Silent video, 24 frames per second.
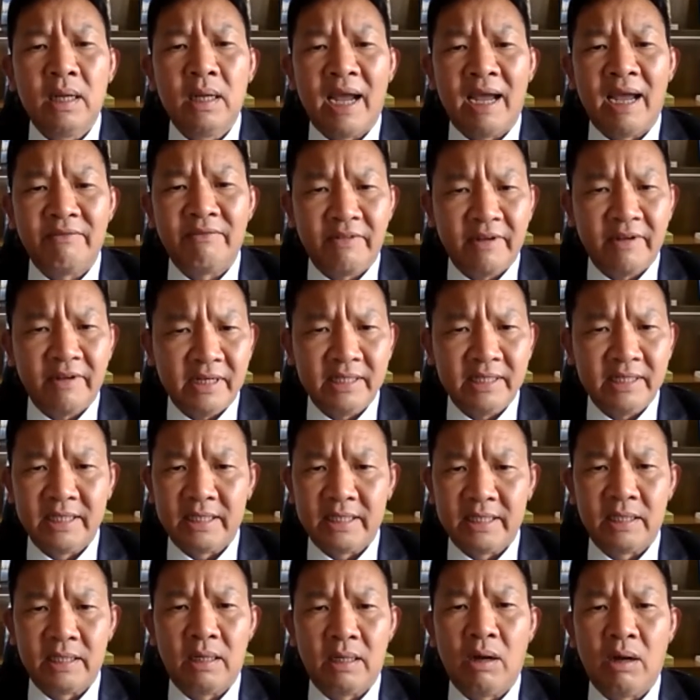and
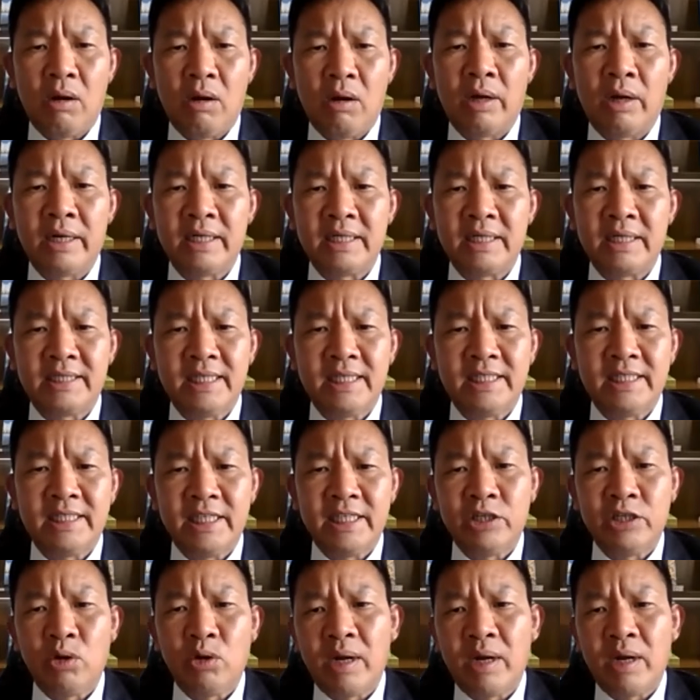failure on the
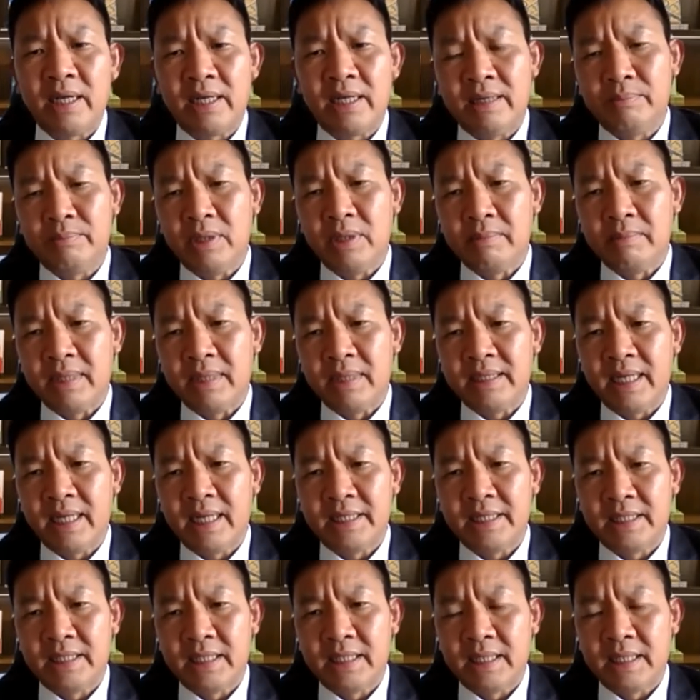CCUS
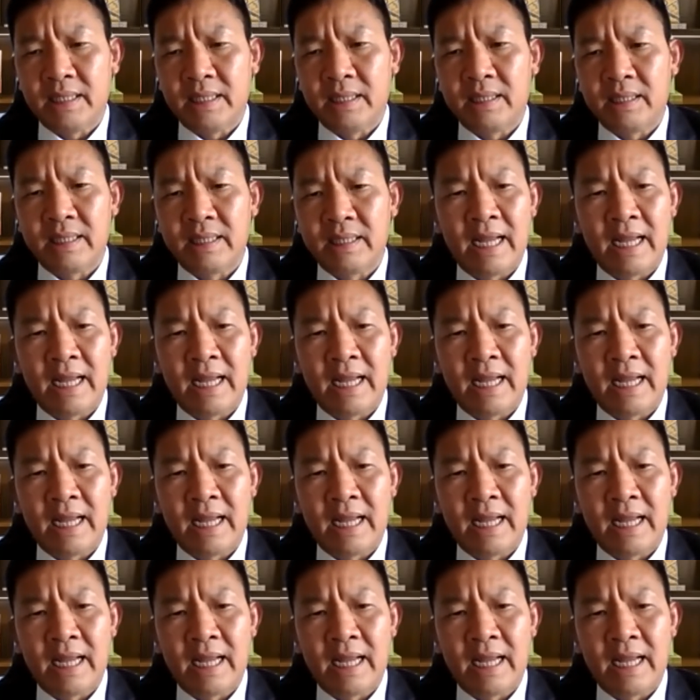implementation